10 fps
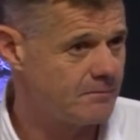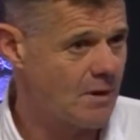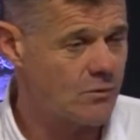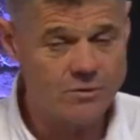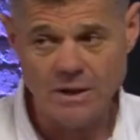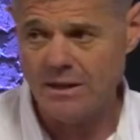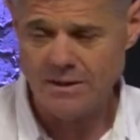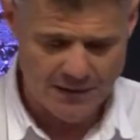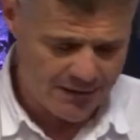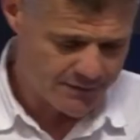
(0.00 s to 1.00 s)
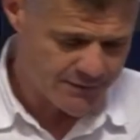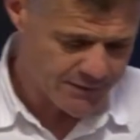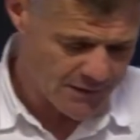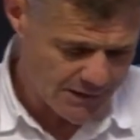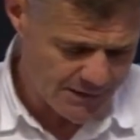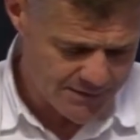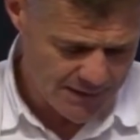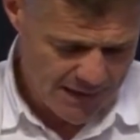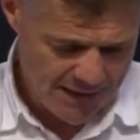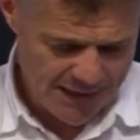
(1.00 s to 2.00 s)
Read the signs
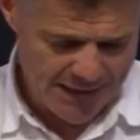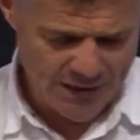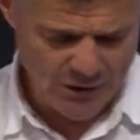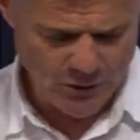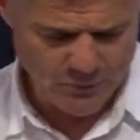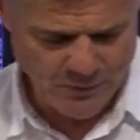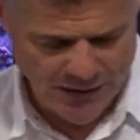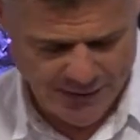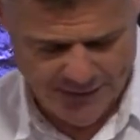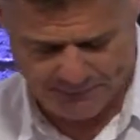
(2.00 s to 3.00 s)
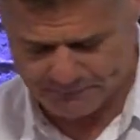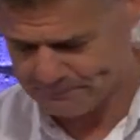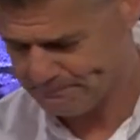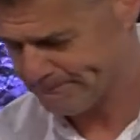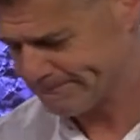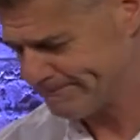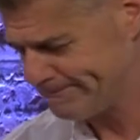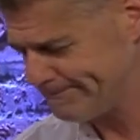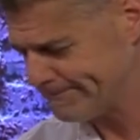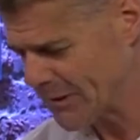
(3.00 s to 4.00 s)
and obey them.
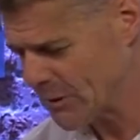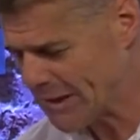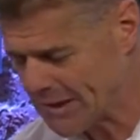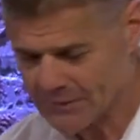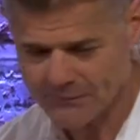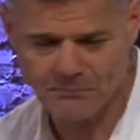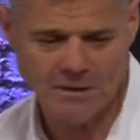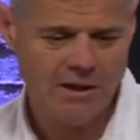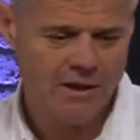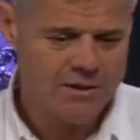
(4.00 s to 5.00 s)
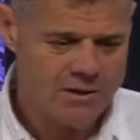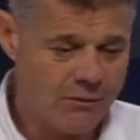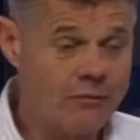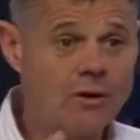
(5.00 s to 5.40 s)
Okay, so we've